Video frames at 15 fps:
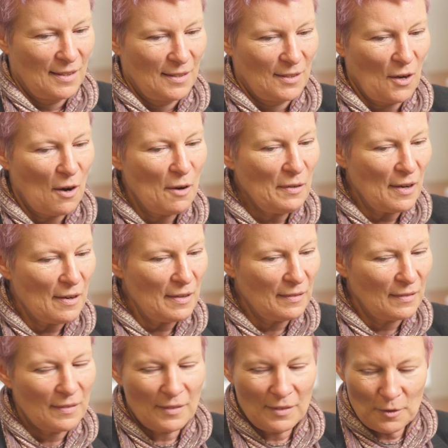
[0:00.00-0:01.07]
So
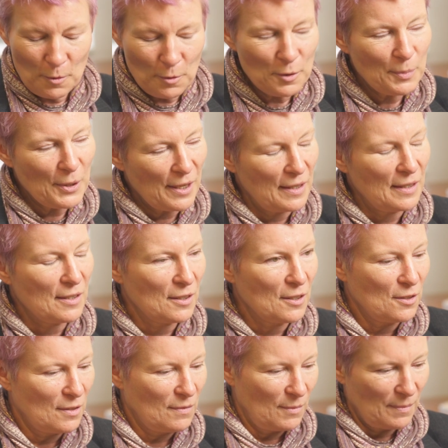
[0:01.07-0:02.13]
I'd thought about this
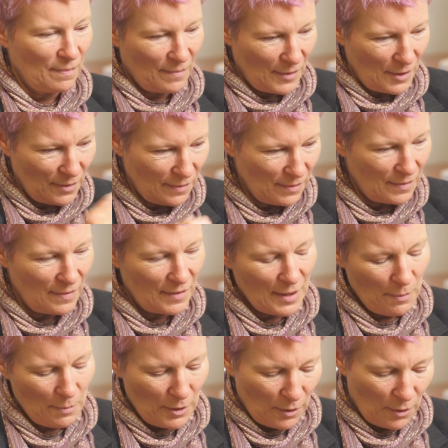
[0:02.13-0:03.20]
because you
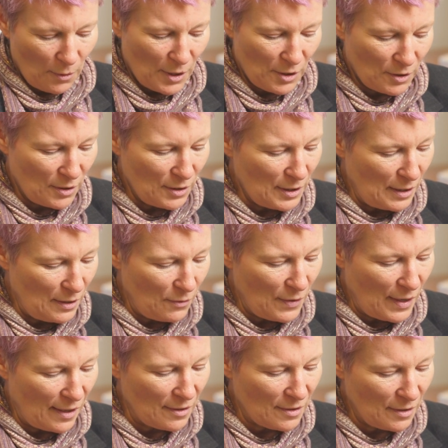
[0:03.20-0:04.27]
sent me the questions in
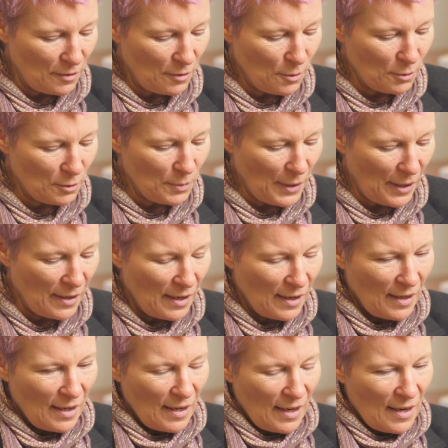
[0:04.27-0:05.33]
advance. I thought about
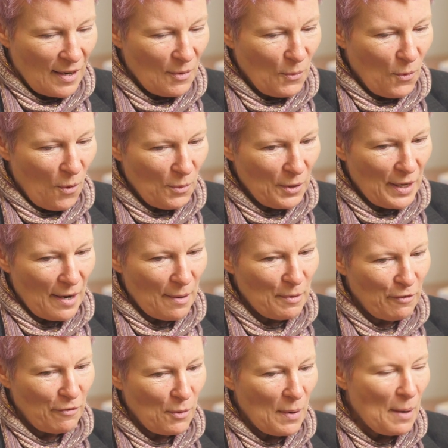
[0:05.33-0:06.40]
what would happen
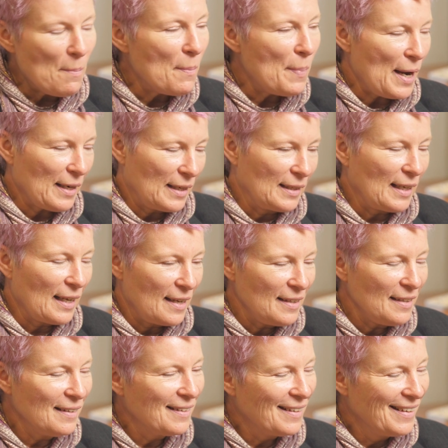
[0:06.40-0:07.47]
if I went back
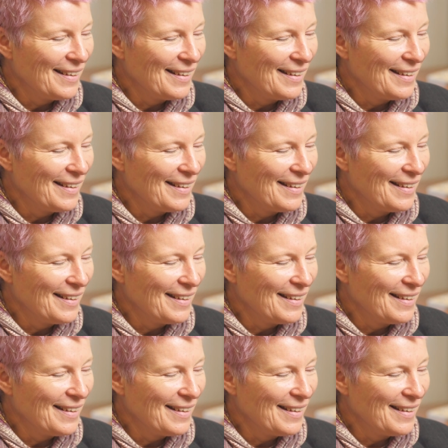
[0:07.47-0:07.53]
again,